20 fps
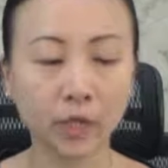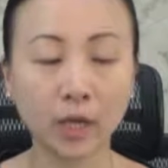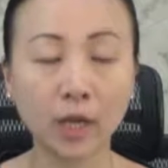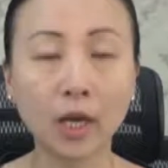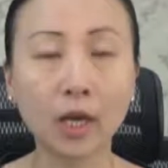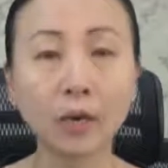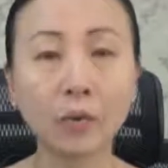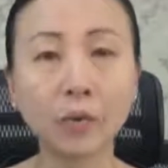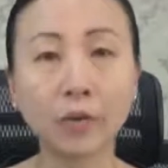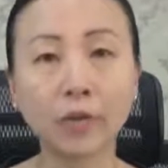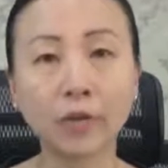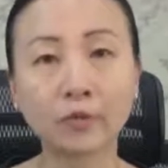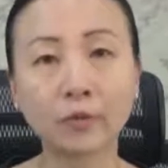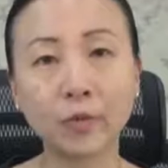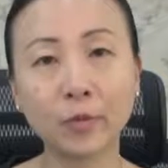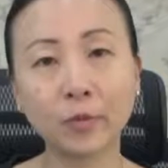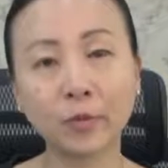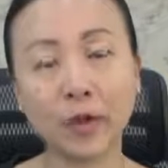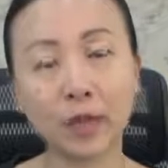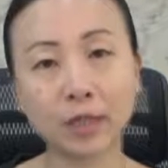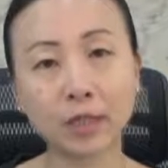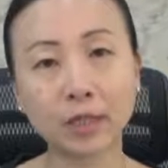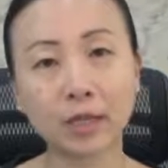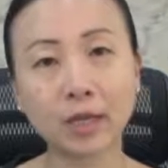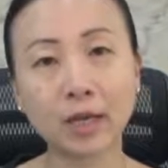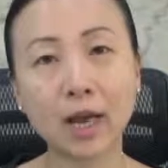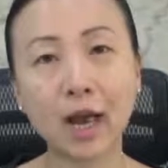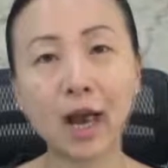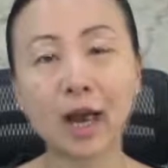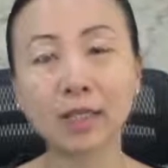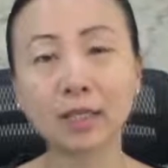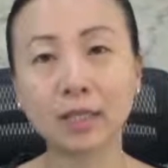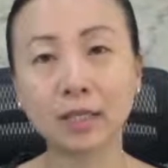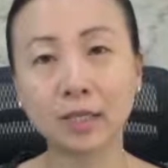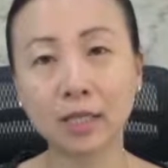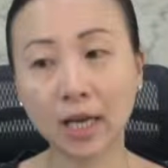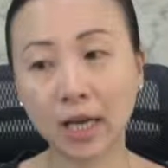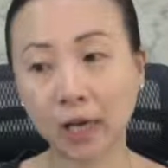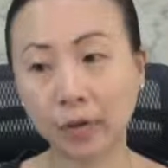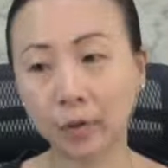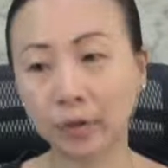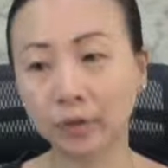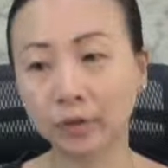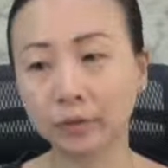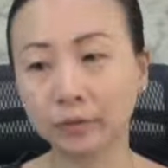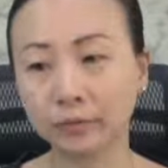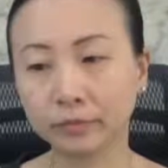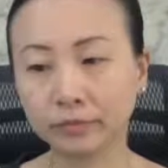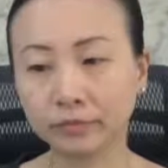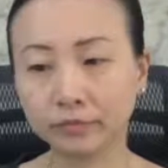It would have been better as a table.